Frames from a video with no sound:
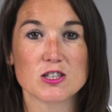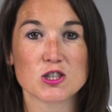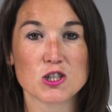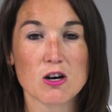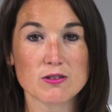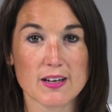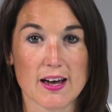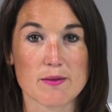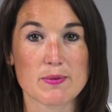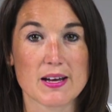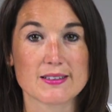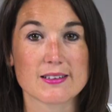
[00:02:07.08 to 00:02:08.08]
Childcare
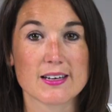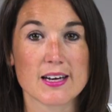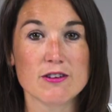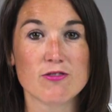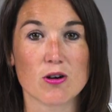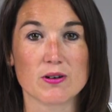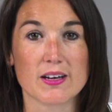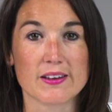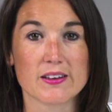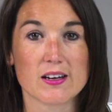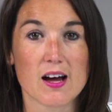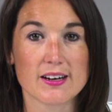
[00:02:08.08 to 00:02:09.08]
plays a key role in
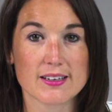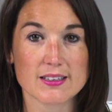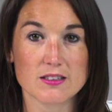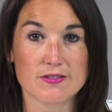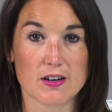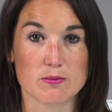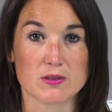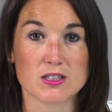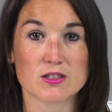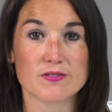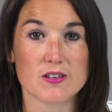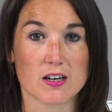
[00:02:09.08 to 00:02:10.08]
the learning and
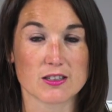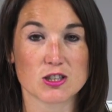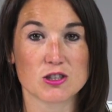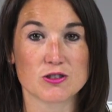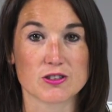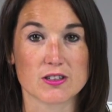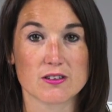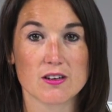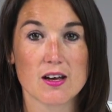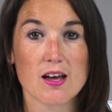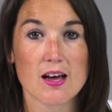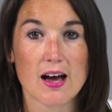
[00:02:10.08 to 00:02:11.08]
development of young children,
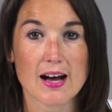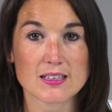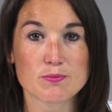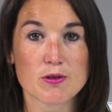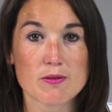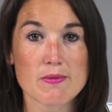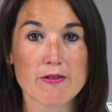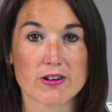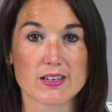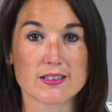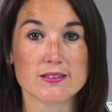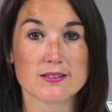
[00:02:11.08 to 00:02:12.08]
and it
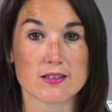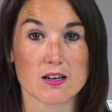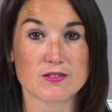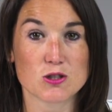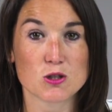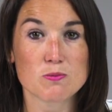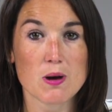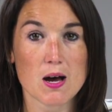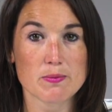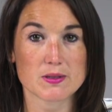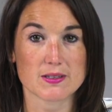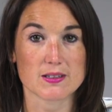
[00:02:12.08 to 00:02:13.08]
primarily serves two
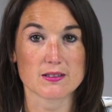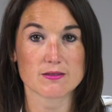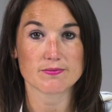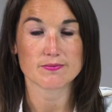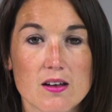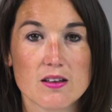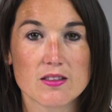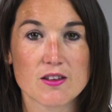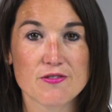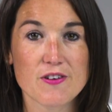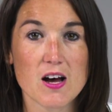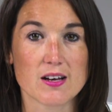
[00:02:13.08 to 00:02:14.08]
purposes. The
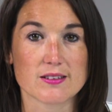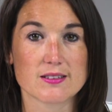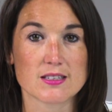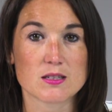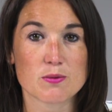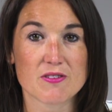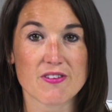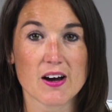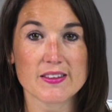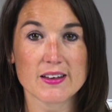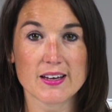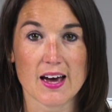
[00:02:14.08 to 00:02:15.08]
first is to
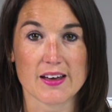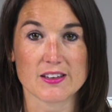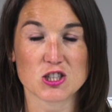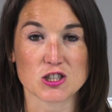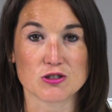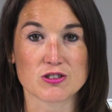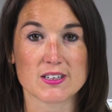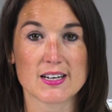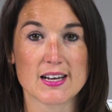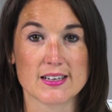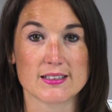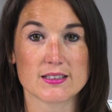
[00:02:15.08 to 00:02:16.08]
provide the care that children
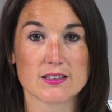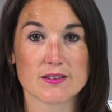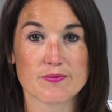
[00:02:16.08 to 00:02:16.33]
need,